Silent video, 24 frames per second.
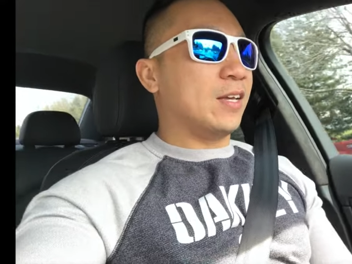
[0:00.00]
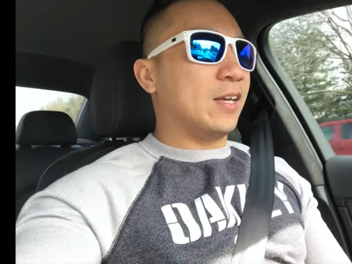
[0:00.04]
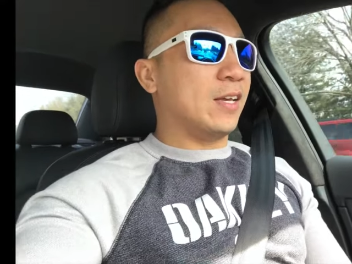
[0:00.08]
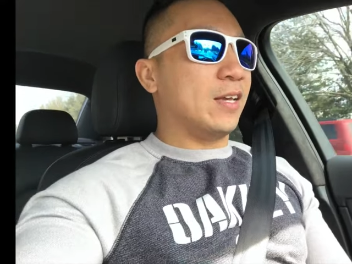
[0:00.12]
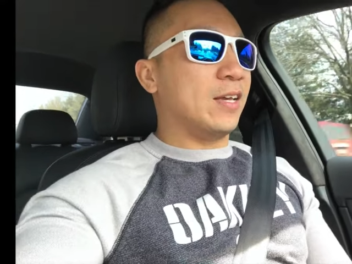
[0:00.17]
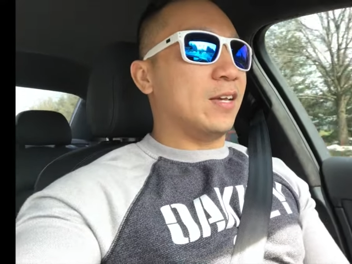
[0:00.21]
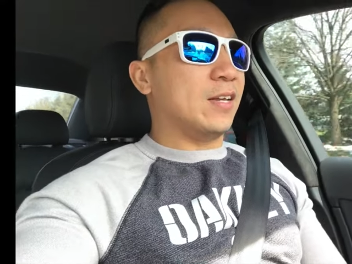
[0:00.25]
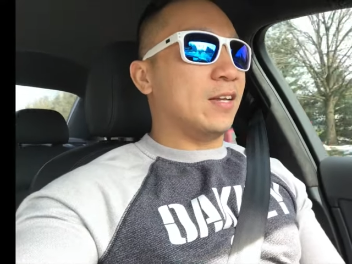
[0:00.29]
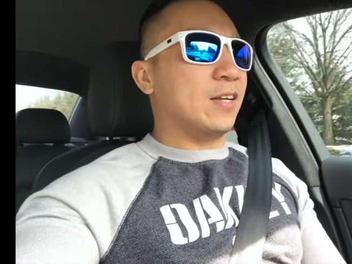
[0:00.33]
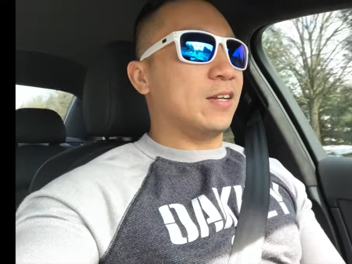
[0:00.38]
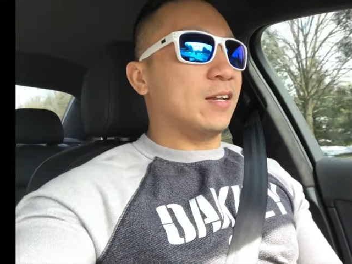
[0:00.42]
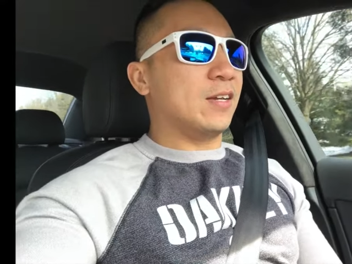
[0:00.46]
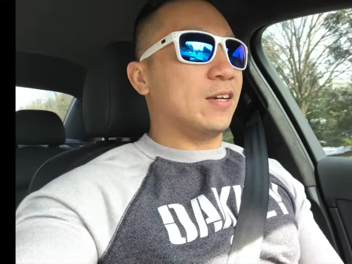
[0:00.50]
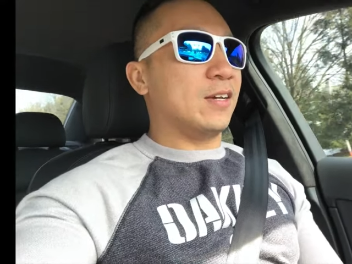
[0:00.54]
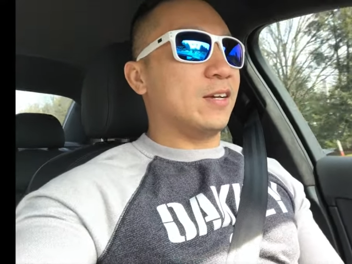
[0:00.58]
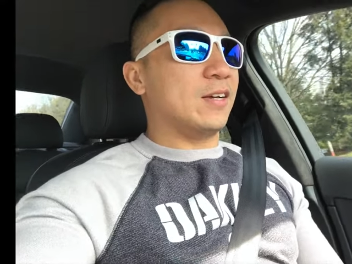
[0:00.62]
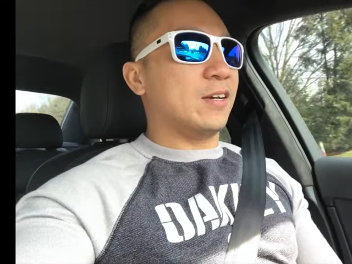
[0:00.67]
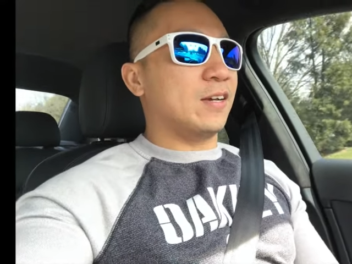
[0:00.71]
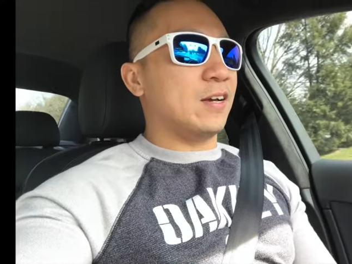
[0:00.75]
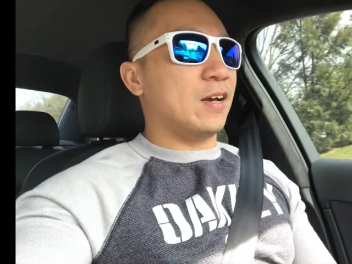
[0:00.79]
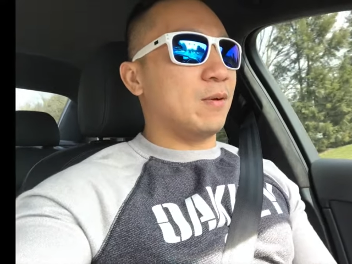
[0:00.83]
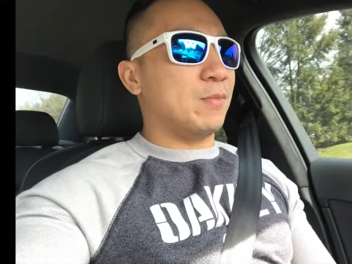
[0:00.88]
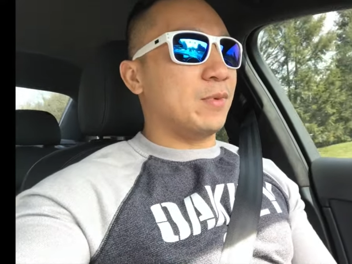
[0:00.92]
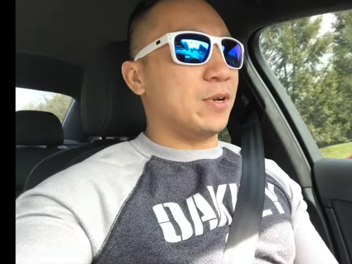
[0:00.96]
and
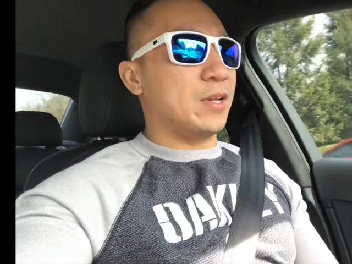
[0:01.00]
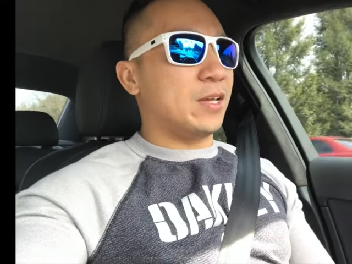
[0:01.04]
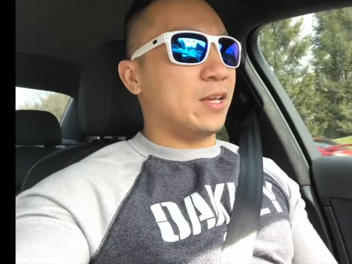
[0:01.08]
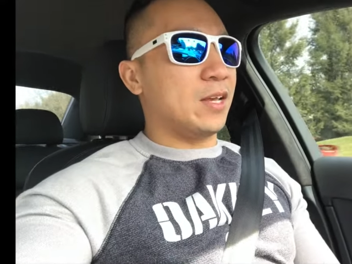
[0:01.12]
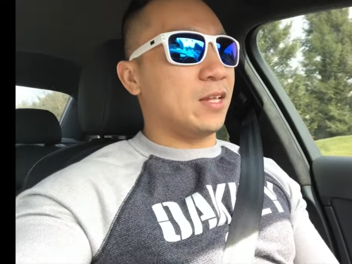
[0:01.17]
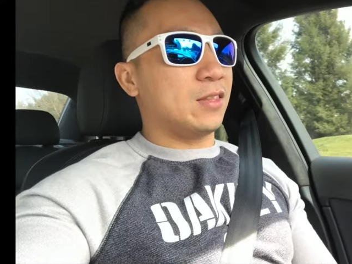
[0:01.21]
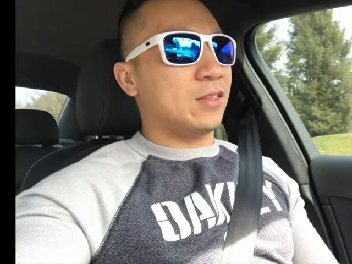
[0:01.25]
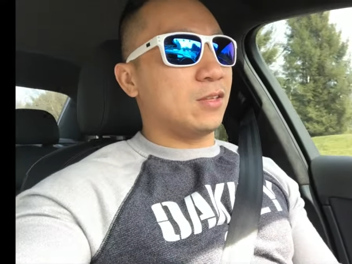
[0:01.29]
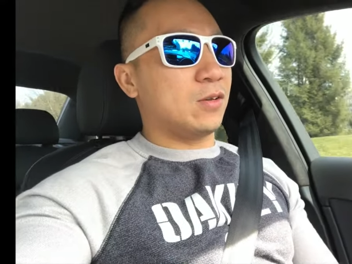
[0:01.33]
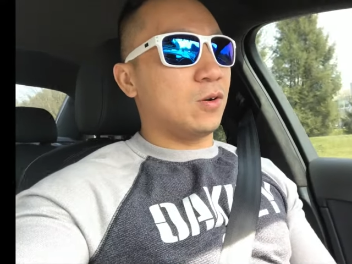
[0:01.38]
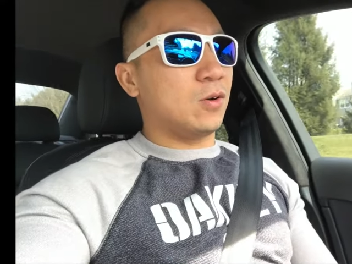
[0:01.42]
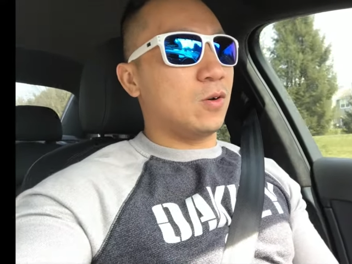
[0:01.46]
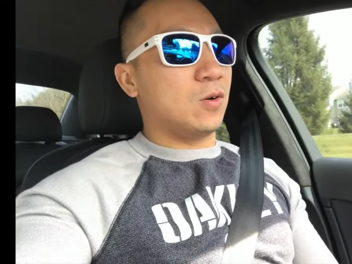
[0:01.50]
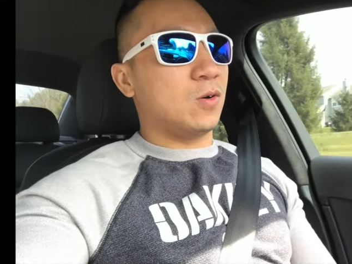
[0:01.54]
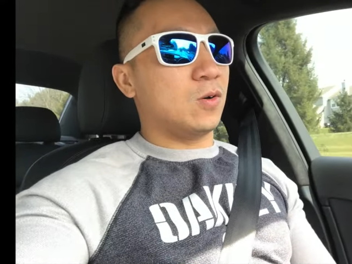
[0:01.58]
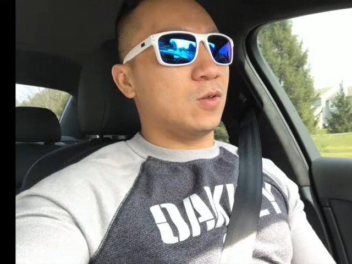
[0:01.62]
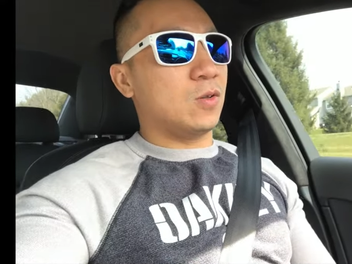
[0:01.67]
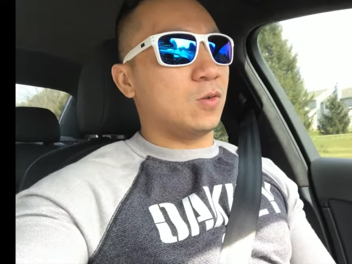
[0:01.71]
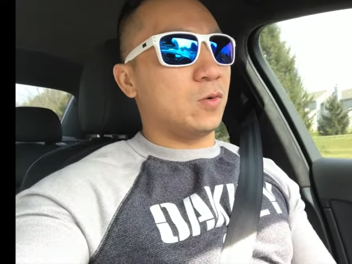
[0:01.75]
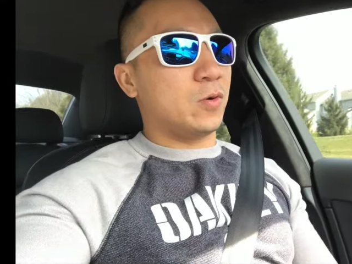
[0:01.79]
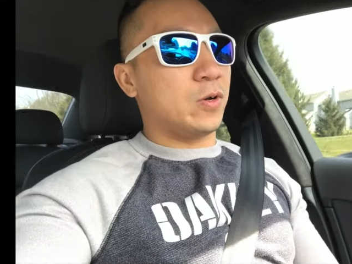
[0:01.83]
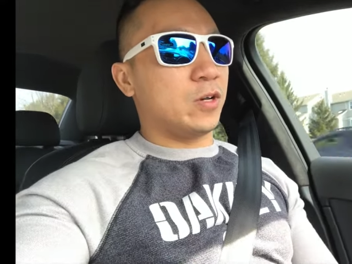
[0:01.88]
uh, I'm gonna get the whole